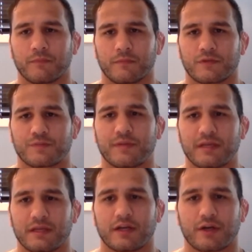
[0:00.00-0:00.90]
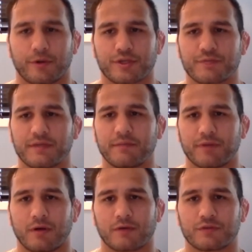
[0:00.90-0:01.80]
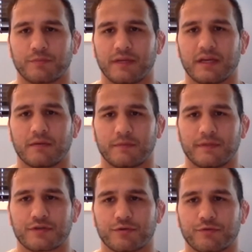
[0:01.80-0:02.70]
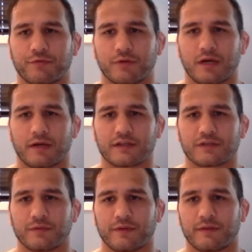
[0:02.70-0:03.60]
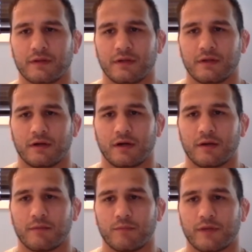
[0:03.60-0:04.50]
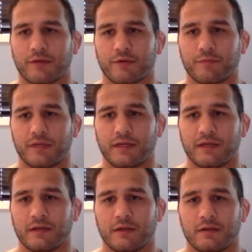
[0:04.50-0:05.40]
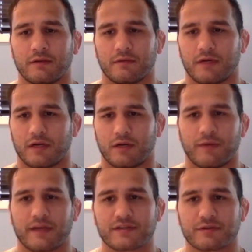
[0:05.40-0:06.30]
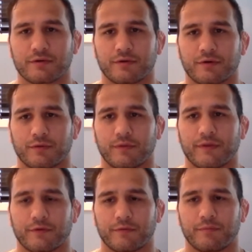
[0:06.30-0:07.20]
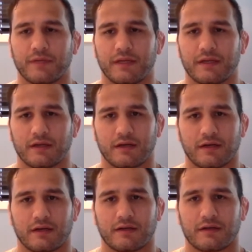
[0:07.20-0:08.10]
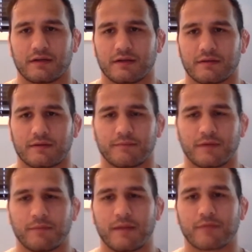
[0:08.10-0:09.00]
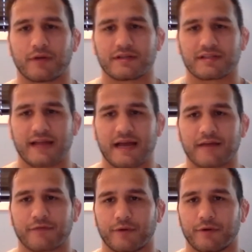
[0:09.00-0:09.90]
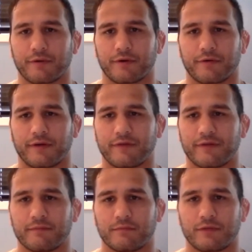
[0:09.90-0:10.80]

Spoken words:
speaking encouragement, but also being able to be truthful and honest with whether it be a wrestler or whether it be a member on staff or even,